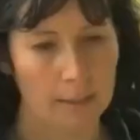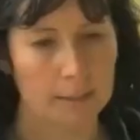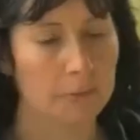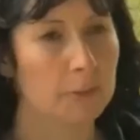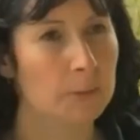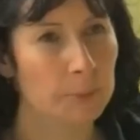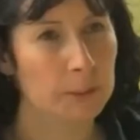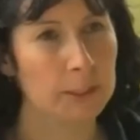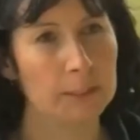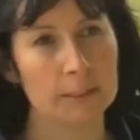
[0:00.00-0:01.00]
different
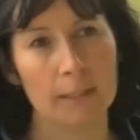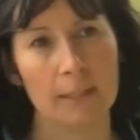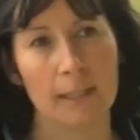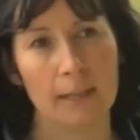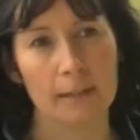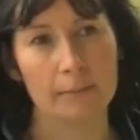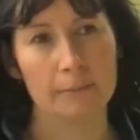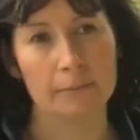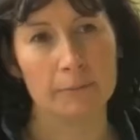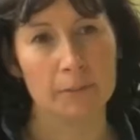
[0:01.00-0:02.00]
species, and they have,
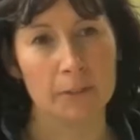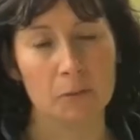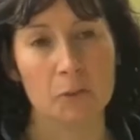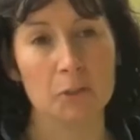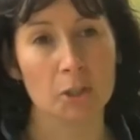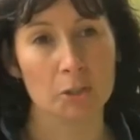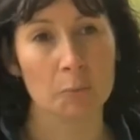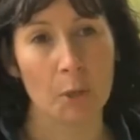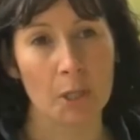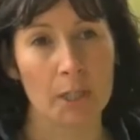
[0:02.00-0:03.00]
the
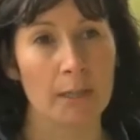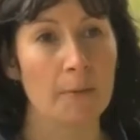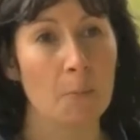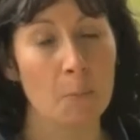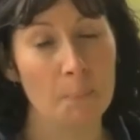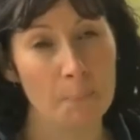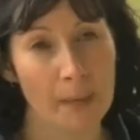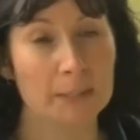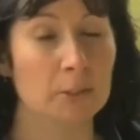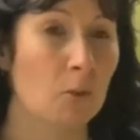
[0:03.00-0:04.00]
drugs work
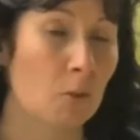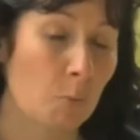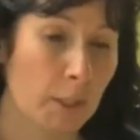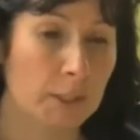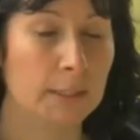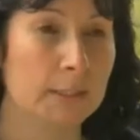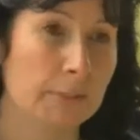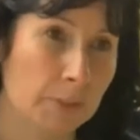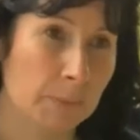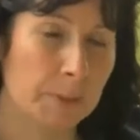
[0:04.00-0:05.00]
better or worse in
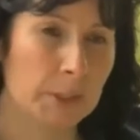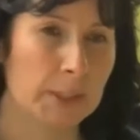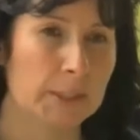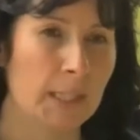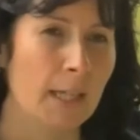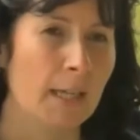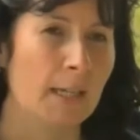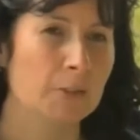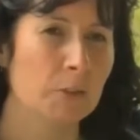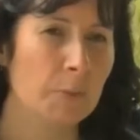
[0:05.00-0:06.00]
different species.
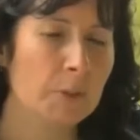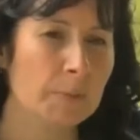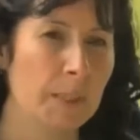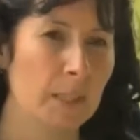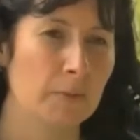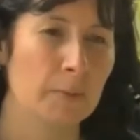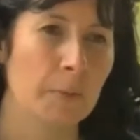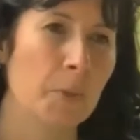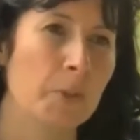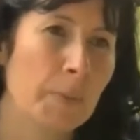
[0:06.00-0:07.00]
And so you want to be careful
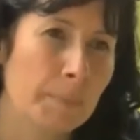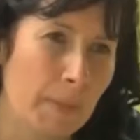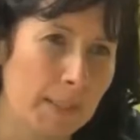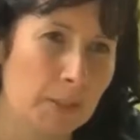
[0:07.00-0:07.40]
about what you bring back to your